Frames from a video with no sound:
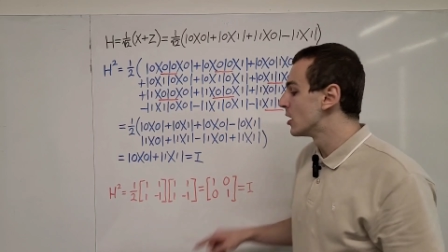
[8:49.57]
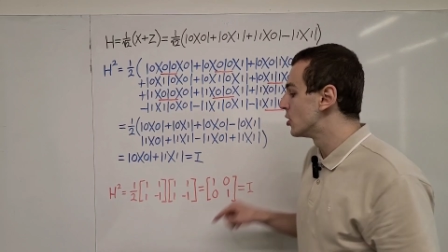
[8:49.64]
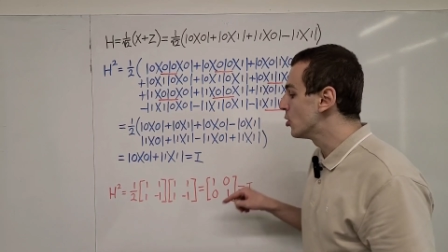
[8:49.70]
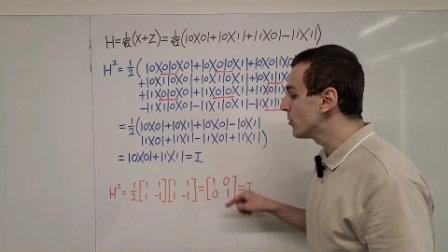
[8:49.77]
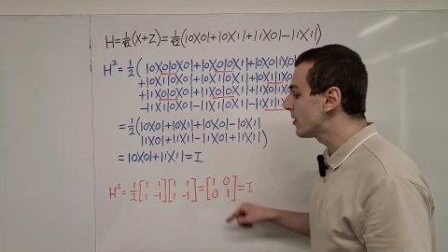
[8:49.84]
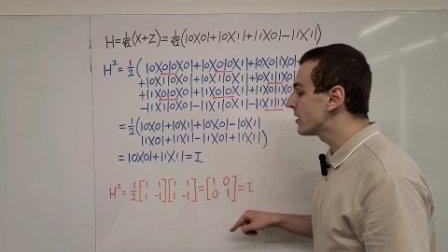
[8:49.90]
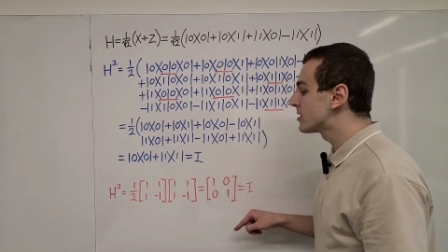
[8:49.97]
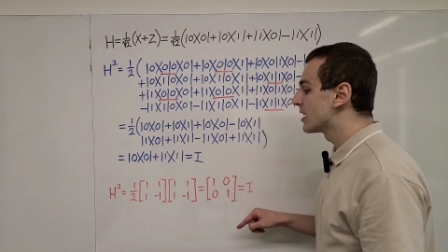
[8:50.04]

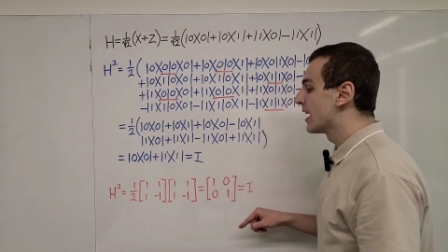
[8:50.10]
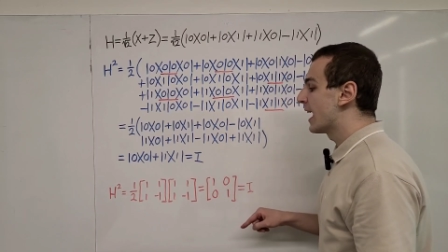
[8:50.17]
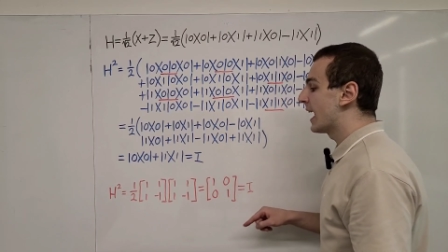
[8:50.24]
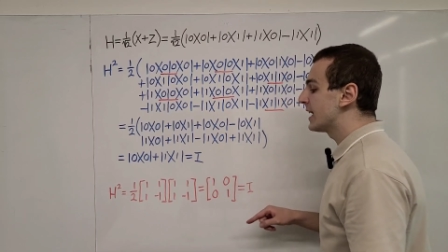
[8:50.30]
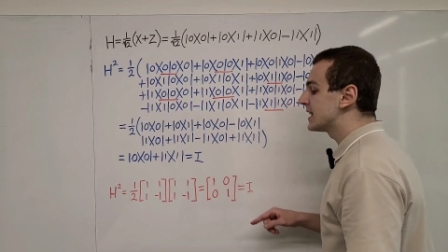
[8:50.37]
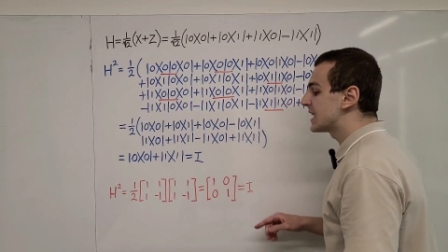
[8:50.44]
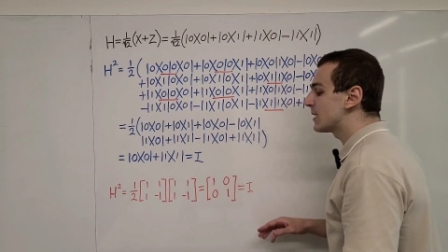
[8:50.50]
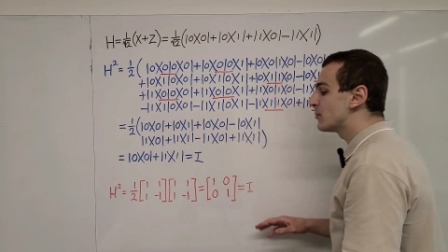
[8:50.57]
Note that
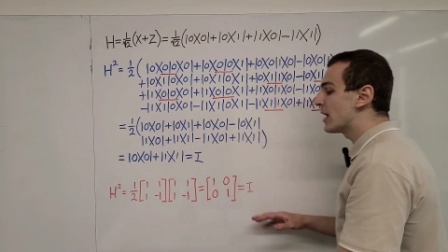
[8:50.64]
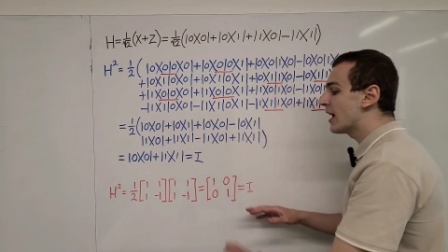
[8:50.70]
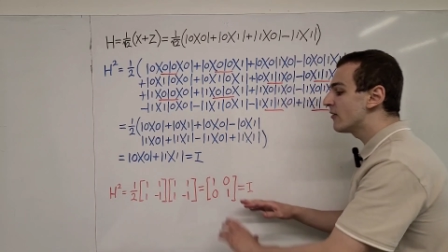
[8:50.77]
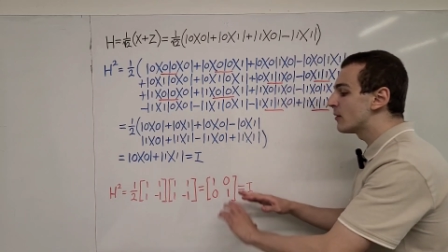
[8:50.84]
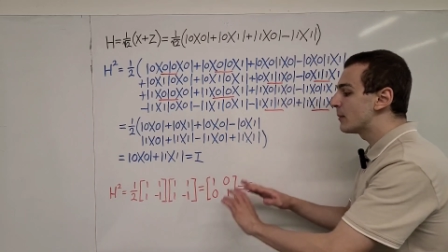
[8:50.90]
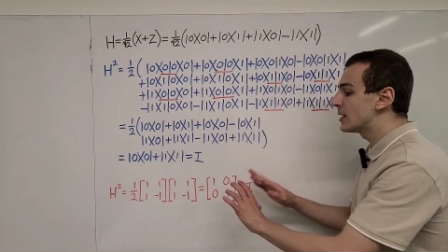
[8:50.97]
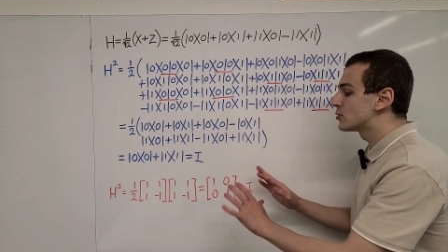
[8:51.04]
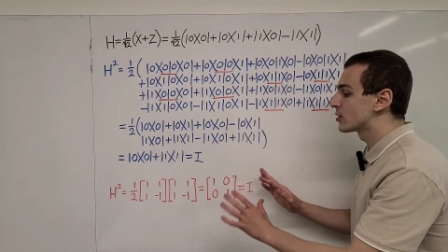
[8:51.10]
anytime we
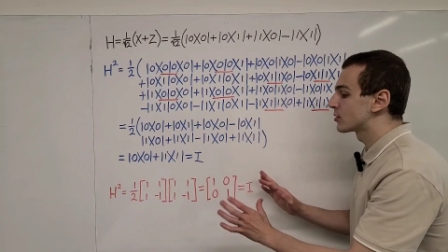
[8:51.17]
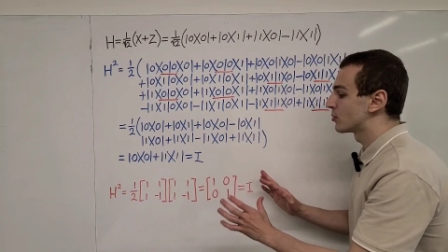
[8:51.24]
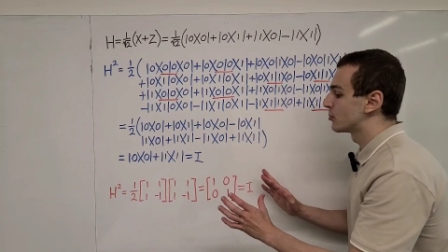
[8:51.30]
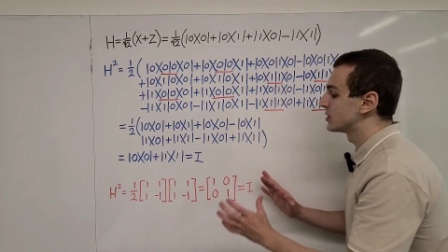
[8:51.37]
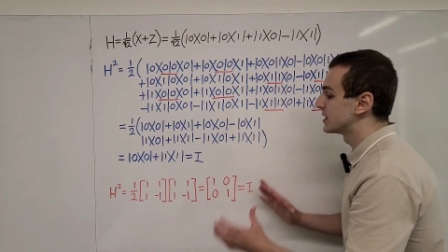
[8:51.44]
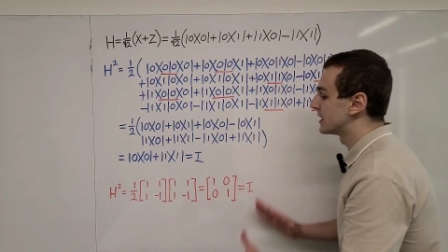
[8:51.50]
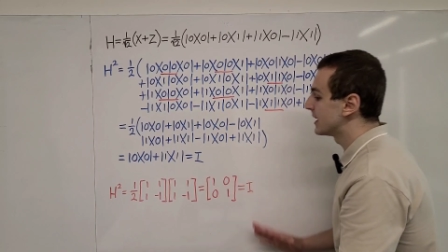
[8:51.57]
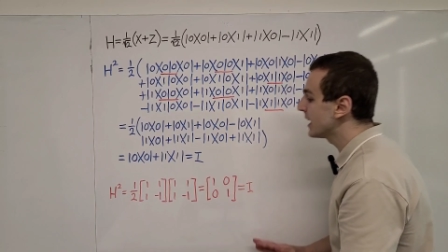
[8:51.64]
have a matrix
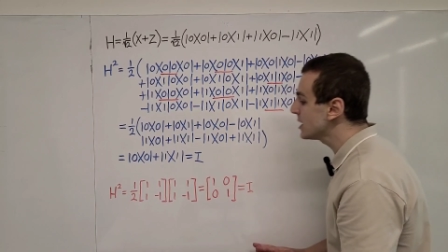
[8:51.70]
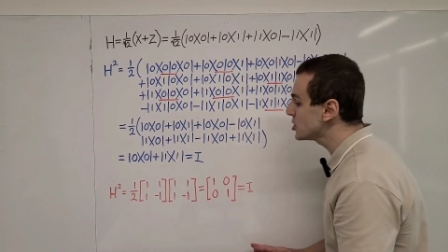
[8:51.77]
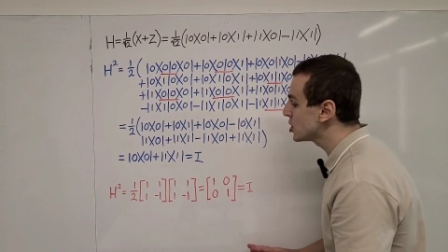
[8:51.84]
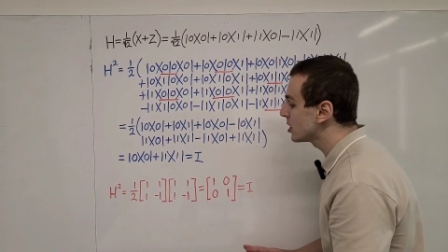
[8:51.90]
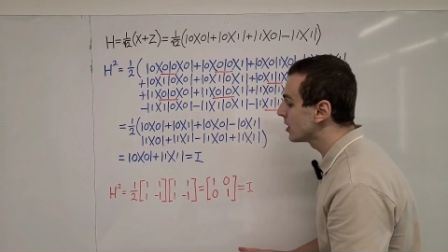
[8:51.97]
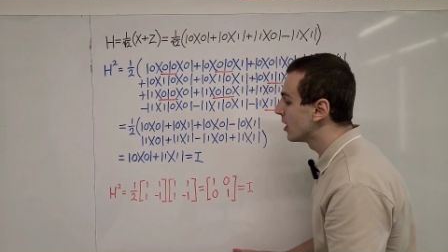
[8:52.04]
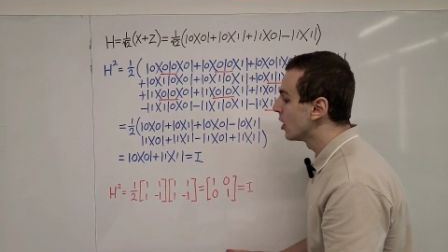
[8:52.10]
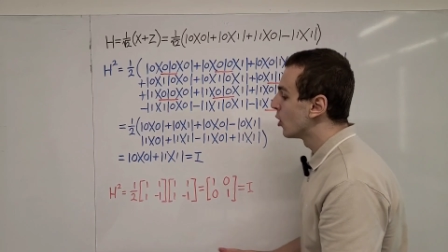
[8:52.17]

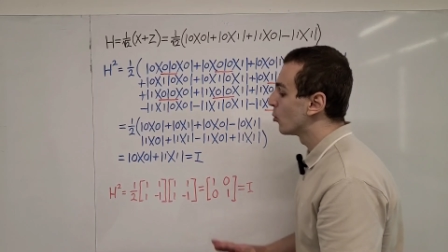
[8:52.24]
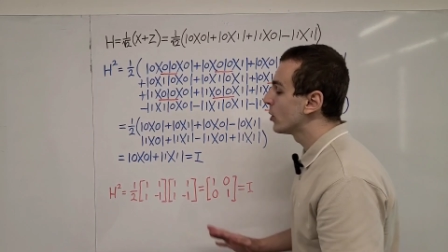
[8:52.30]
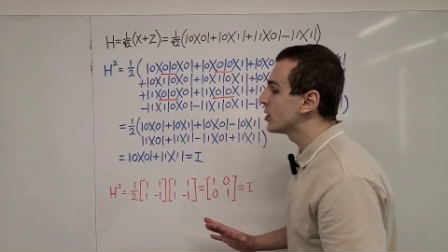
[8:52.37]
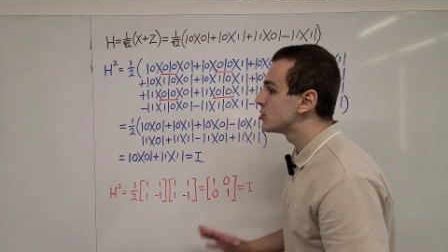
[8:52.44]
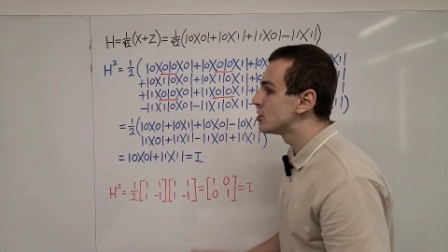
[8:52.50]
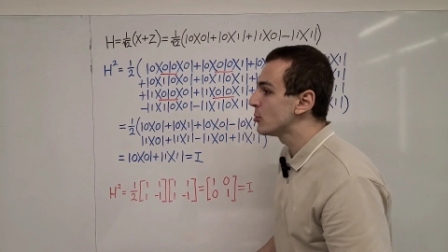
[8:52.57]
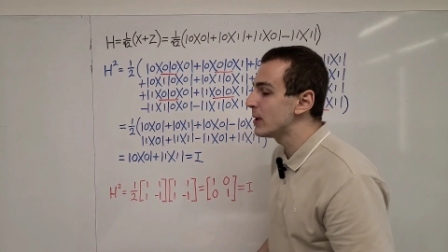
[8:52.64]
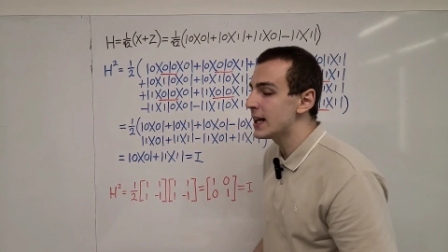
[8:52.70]
representation,
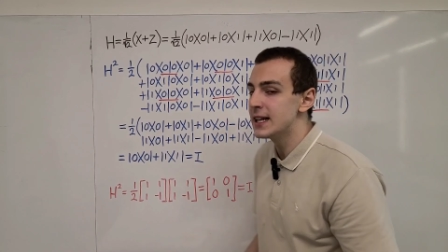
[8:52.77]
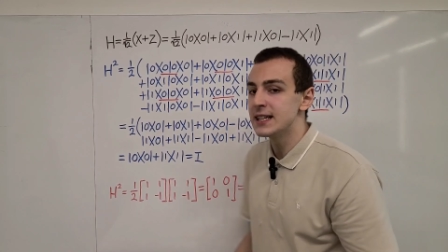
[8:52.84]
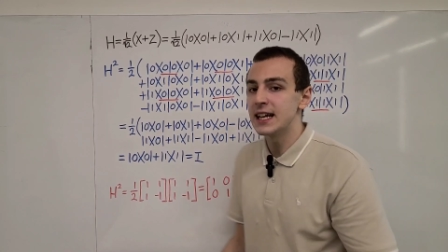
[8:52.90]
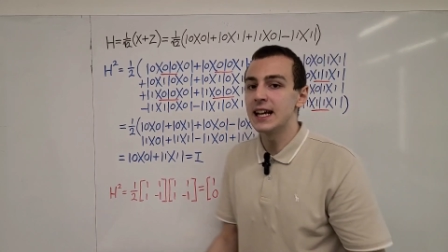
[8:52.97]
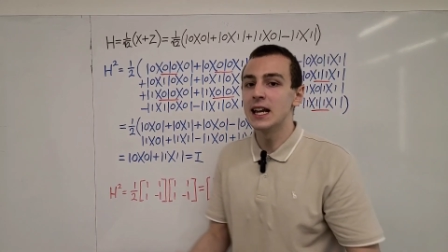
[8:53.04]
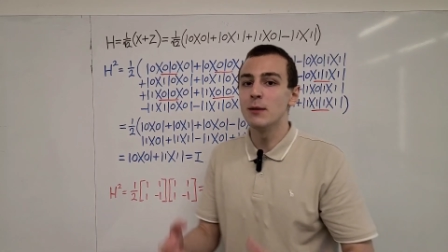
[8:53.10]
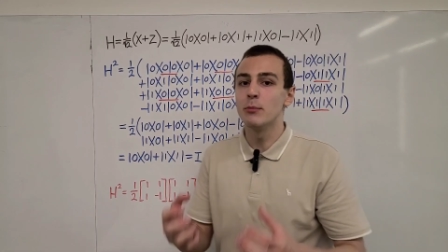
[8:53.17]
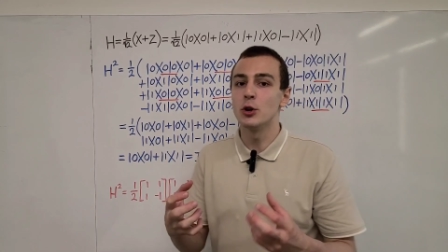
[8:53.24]
we are doing it
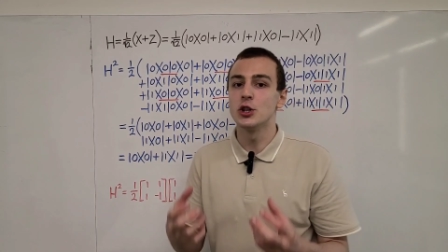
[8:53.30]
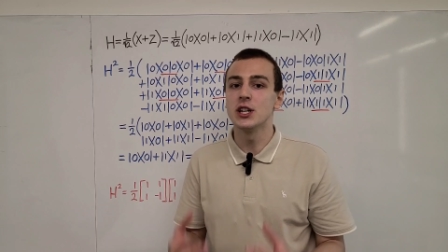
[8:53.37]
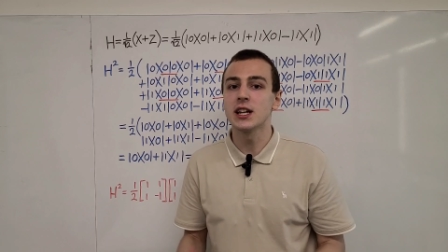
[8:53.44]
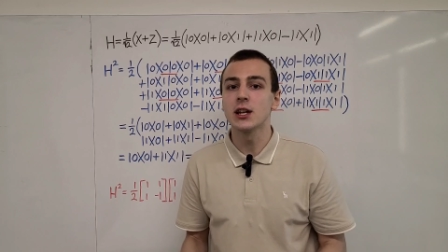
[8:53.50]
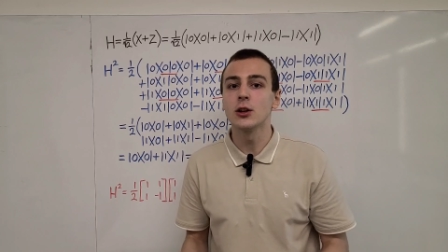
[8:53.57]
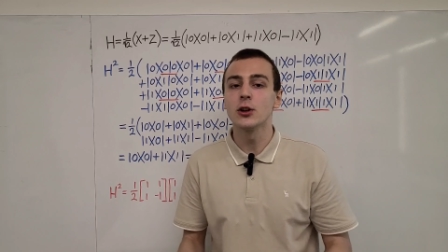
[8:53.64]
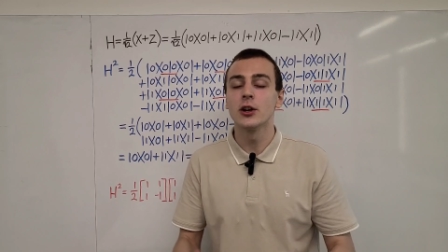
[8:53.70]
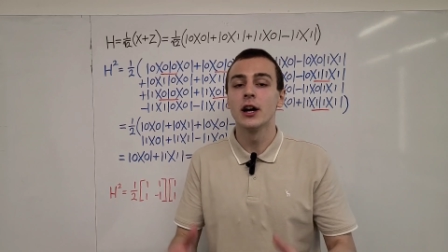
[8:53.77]
in a
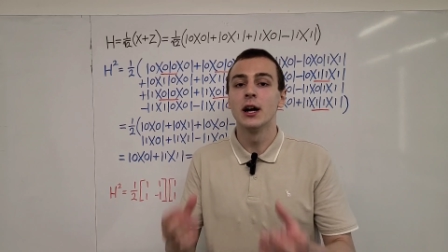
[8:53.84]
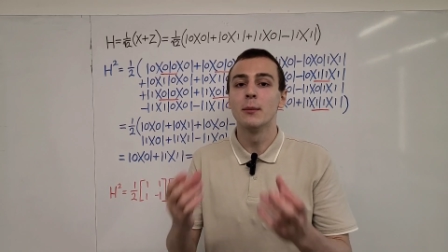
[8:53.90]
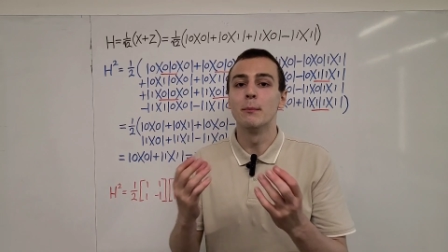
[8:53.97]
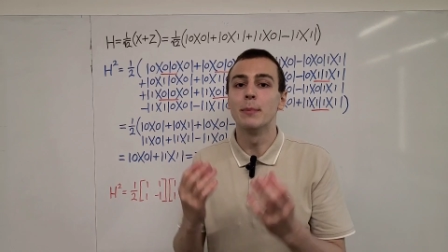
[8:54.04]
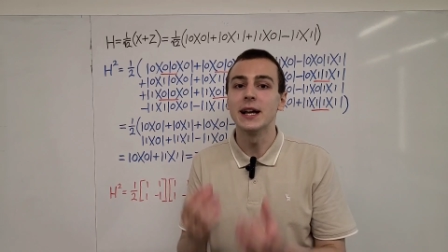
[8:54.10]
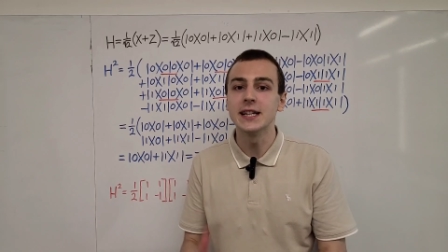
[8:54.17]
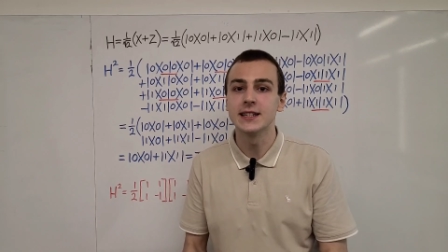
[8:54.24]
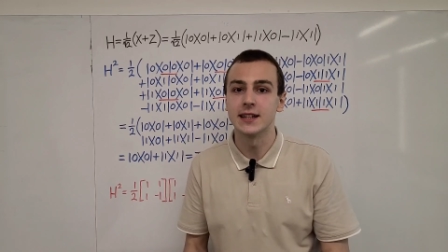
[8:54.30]
particular
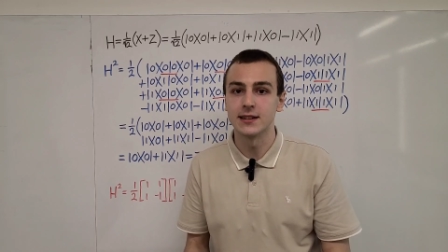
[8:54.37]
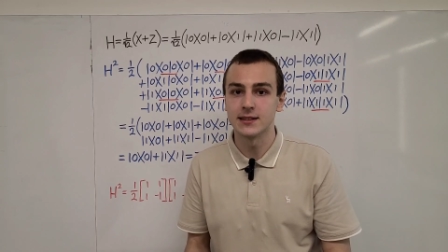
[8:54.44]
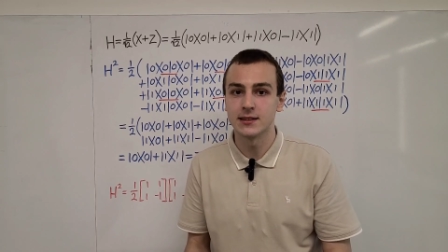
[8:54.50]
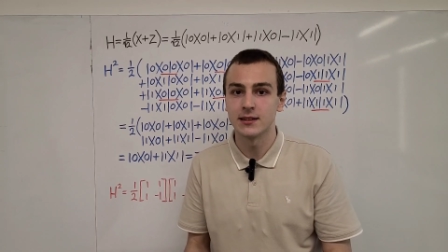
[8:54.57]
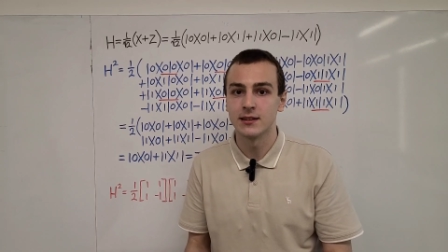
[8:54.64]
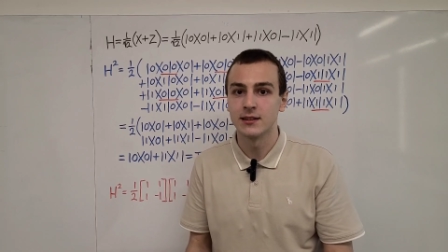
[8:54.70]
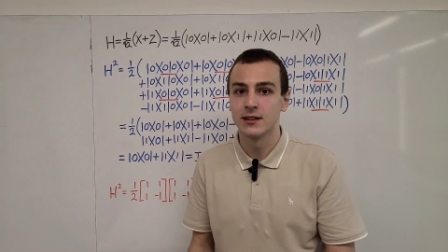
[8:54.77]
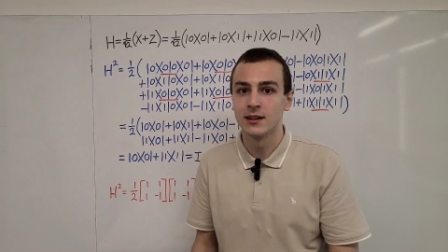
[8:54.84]

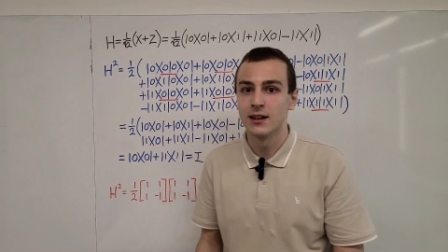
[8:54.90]
basis.